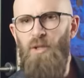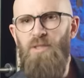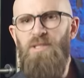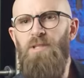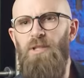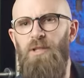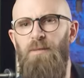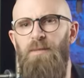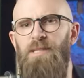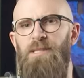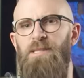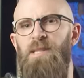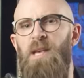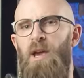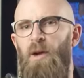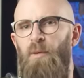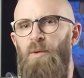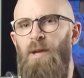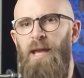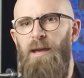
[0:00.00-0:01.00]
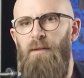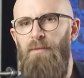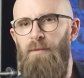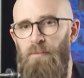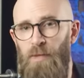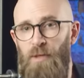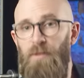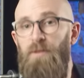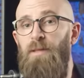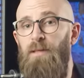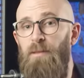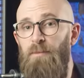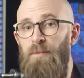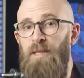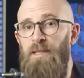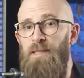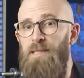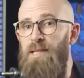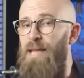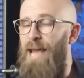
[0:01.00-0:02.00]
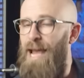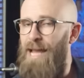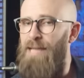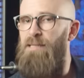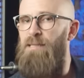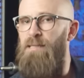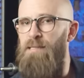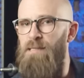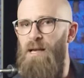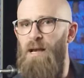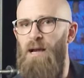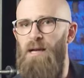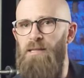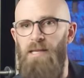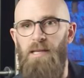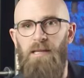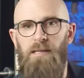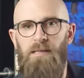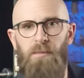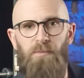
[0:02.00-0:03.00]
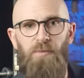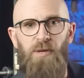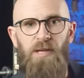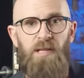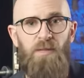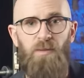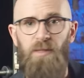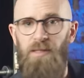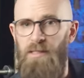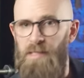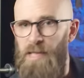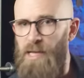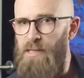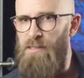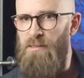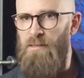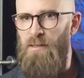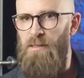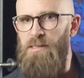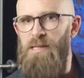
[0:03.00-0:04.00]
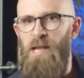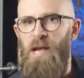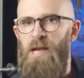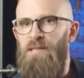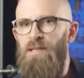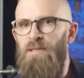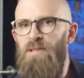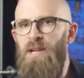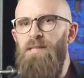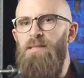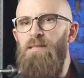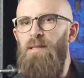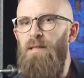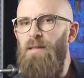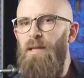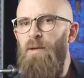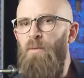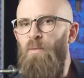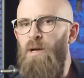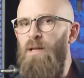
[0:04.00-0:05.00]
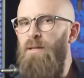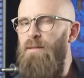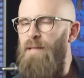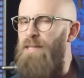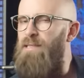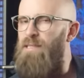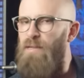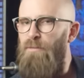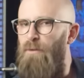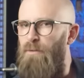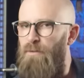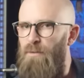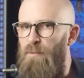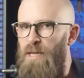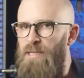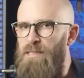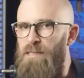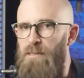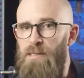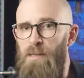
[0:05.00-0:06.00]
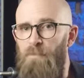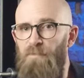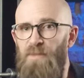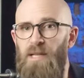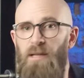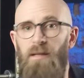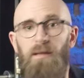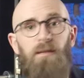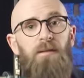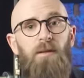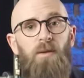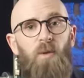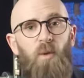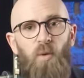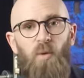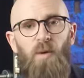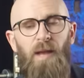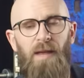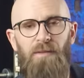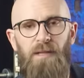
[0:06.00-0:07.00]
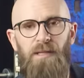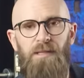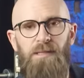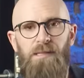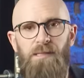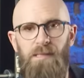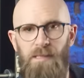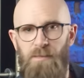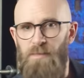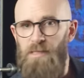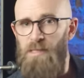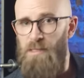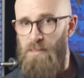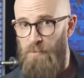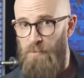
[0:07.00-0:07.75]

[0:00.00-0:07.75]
modern humans would have both the ability and desire to interbreed with Neanderthals suggests that they weren't that different from us, something that all evidence seems to